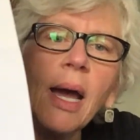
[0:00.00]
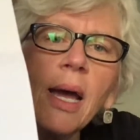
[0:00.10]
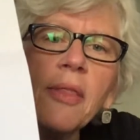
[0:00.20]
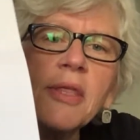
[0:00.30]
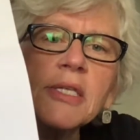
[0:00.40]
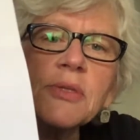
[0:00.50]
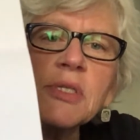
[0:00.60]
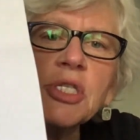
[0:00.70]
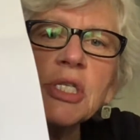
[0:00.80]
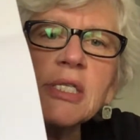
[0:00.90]
this was
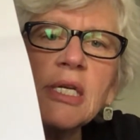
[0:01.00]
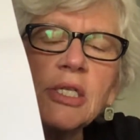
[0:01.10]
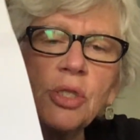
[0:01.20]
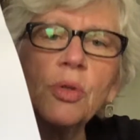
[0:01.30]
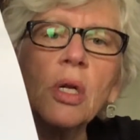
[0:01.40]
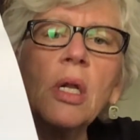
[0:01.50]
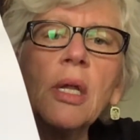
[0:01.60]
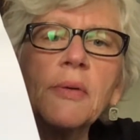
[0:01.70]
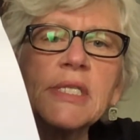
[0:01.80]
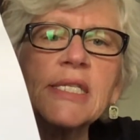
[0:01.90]
just a doodle, it
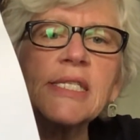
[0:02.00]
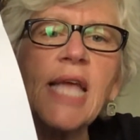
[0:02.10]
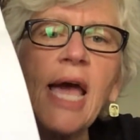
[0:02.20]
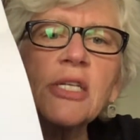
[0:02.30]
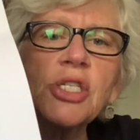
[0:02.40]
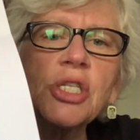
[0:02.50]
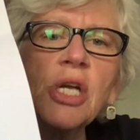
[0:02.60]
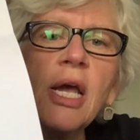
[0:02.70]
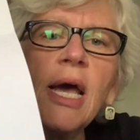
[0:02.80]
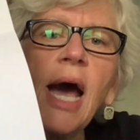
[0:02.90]
was a sketch,
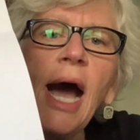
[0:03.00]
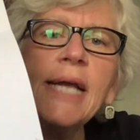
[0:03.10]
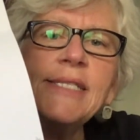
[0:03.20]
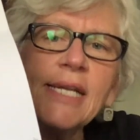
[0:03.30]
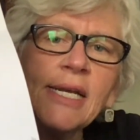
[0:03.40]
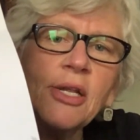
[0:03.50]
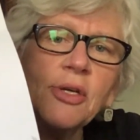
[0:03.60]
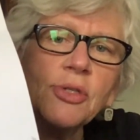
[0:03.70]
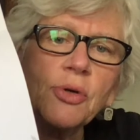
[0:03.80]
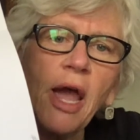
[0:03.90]
I didn't
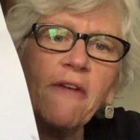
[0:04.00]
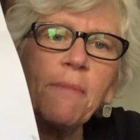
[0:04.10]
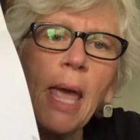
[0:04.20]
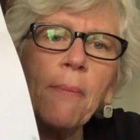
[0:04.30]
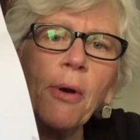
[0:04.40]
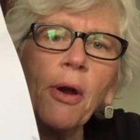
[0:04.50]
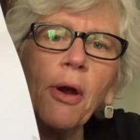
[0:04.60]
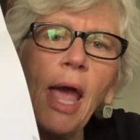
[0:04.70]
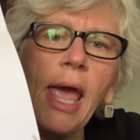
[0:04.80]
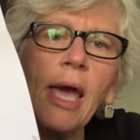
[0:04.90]
use graph
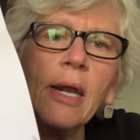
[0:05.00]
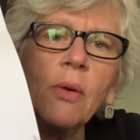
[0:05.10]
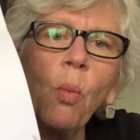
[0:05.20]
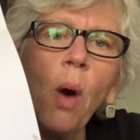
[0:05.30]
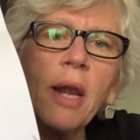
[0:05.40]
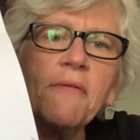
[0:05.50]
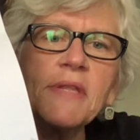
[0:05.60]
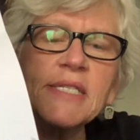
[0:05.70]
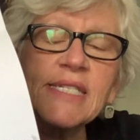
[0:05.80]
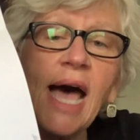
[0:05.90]
paper, and one of the
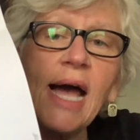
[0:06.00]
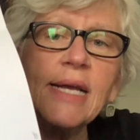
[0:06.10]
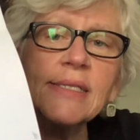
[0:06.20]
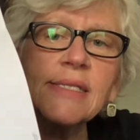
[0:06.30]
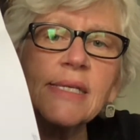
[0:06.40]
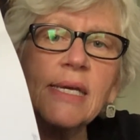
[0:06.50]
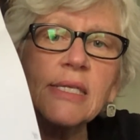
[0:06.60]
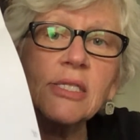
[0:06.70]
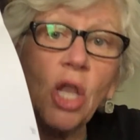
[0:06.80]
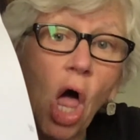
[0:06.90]
sides
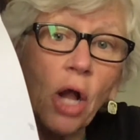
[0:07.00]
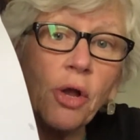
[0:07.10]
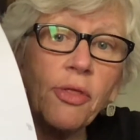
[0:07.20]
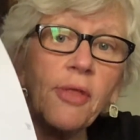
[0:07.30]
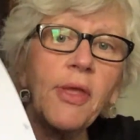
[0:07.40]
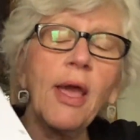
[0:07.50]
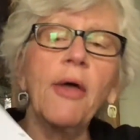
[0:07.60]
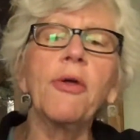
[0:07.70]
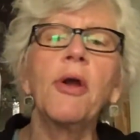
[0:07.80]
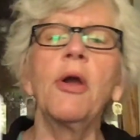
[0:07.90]
is longer than the
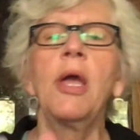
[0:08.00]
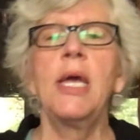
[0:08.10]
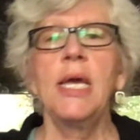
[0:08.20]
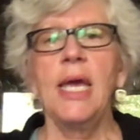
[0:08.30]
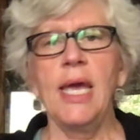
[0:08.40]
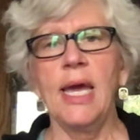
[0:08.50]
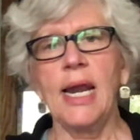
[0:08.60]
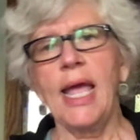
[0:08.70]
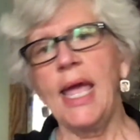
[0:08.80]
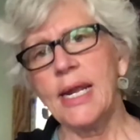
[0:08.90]
other, and
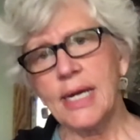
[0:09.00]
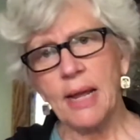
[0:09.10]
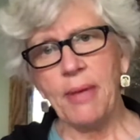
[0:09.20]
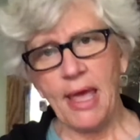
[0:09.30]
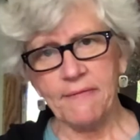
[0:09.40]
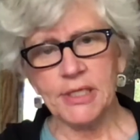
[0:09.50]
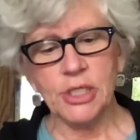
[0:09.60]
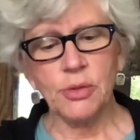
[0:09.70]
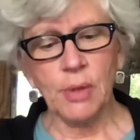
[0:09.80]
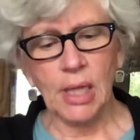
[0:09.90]
I ended up having to
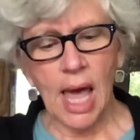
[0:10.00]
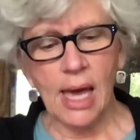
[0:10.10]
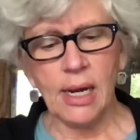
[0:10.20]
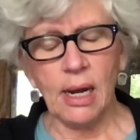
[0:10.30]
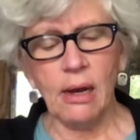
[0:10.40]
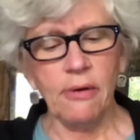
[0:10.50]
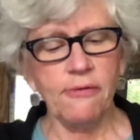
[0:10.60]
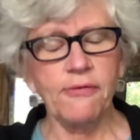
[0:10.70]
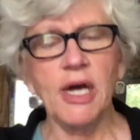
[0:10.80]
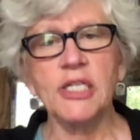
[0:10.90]
do a lot of
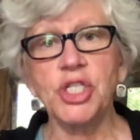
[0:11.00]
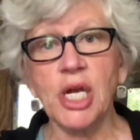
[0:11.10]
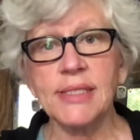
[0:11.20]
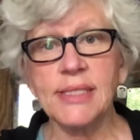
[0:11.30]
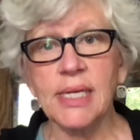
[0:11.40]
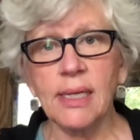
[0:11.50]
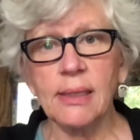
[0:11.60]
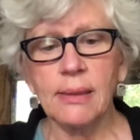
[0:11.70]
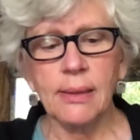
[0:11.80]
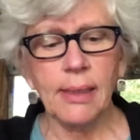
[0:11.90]
adjusting.
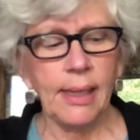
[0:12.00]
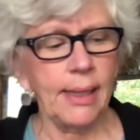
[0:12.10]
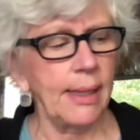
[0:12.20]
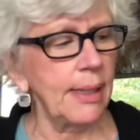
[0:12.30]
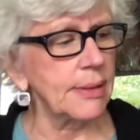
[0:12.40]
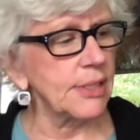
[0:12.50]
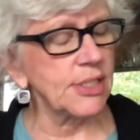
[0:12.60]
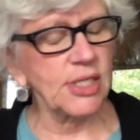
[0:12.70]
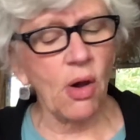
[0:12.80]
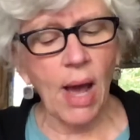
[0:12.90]
And
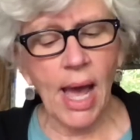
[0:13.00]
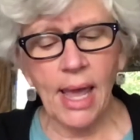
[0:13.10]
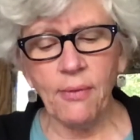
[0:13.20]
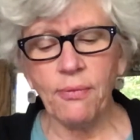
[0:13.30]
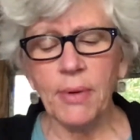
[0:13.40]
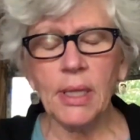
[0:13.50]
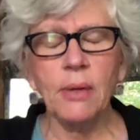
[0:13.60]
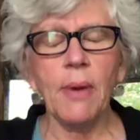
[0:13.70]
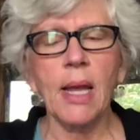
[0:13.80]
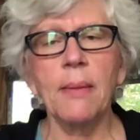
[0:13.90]
so I really
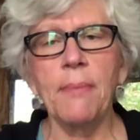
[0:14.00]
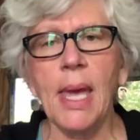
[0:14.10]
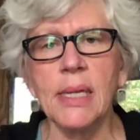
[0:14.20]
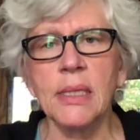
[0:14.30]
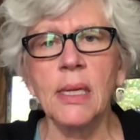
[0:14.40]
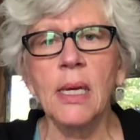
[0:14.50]
recommend